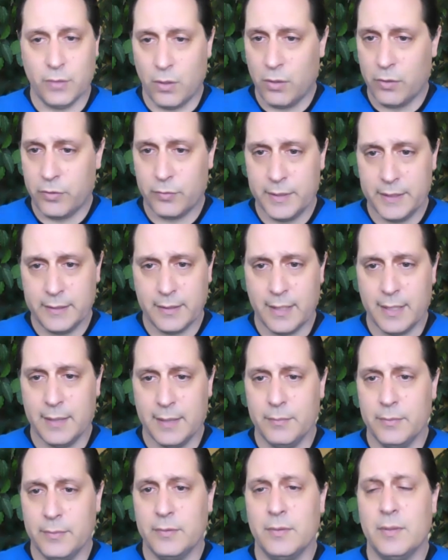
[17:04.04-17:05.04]
all three
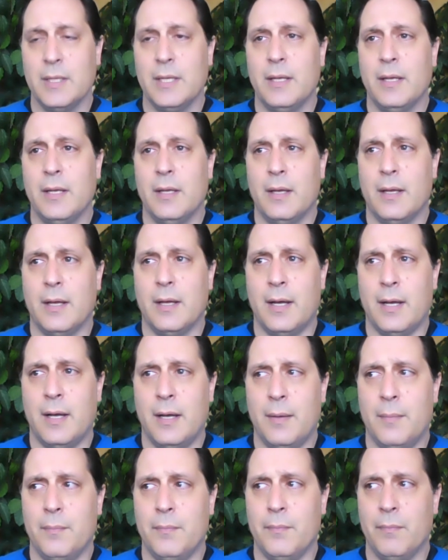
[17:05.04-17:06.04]
times,
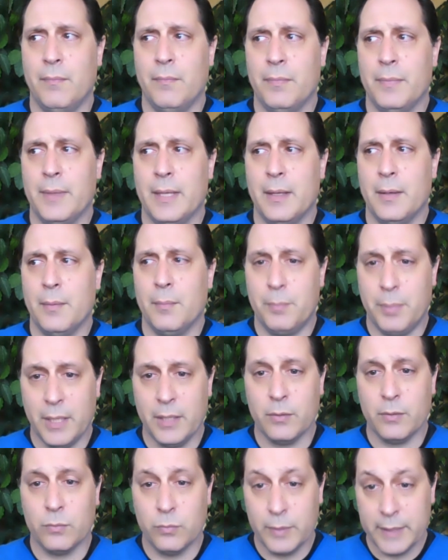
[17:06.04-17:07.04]
um,
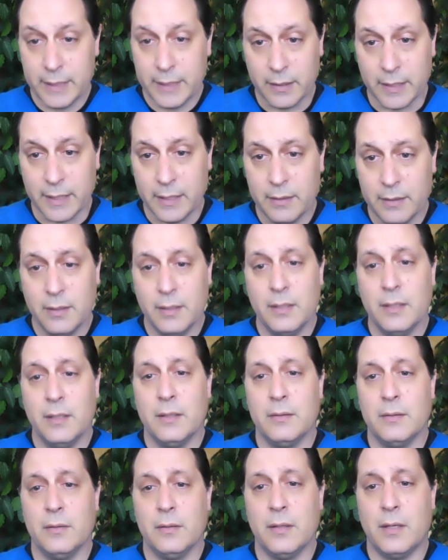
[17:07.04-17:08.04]
but really
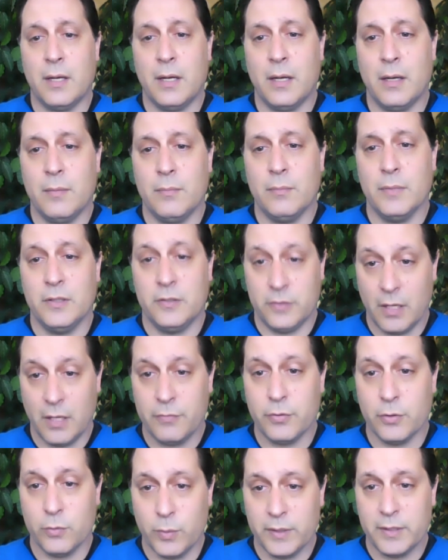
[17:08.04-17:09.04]
um,
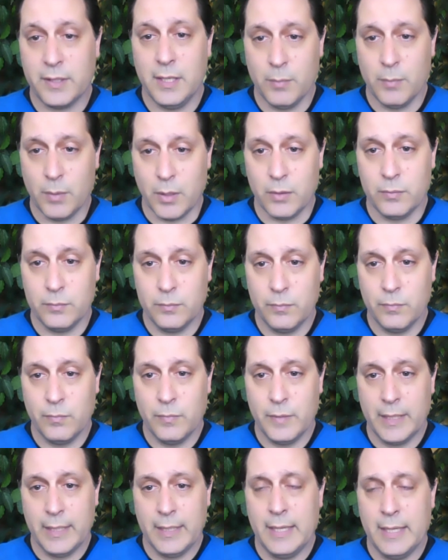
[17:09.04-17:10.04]
suffered with chemo.
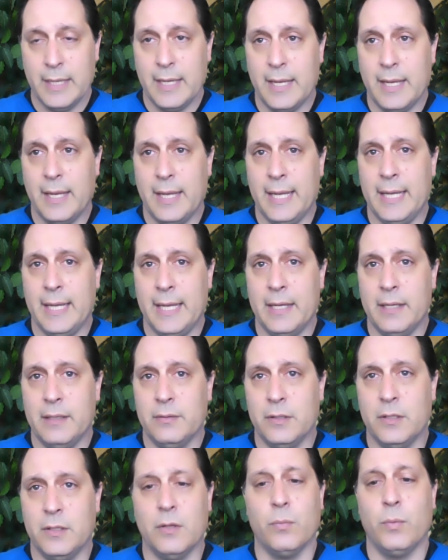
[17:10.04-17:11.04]

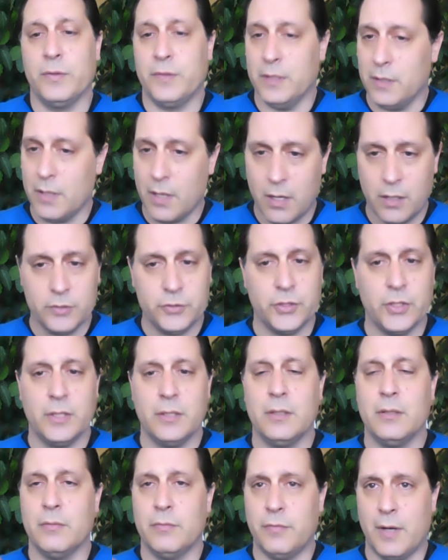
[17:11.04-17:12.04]
And you know, with the
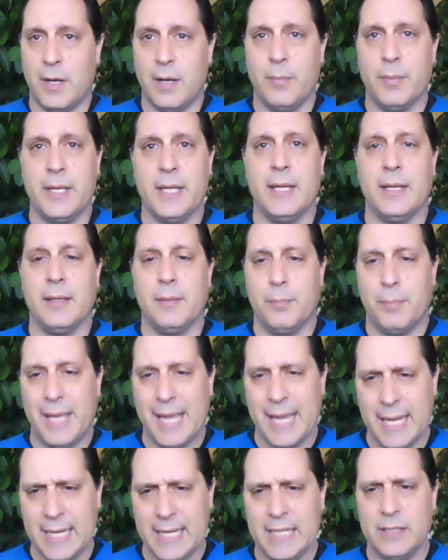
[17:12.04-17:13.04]
nausea, vomiting,
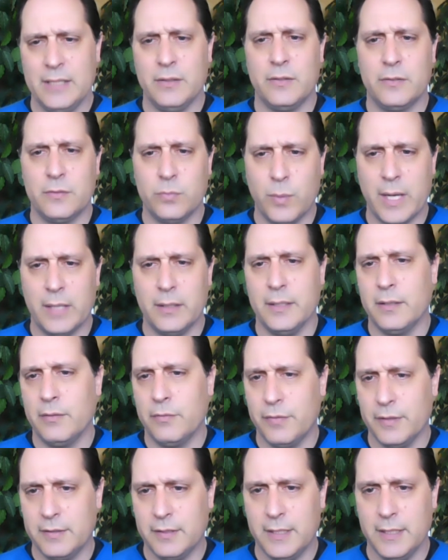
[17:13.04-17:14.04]
pain, swelling,
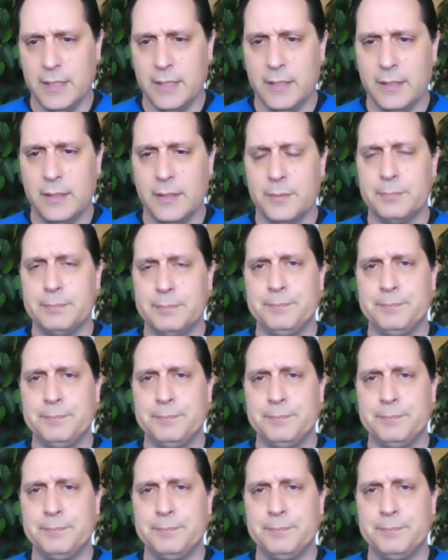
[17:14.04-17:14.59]
fatigue.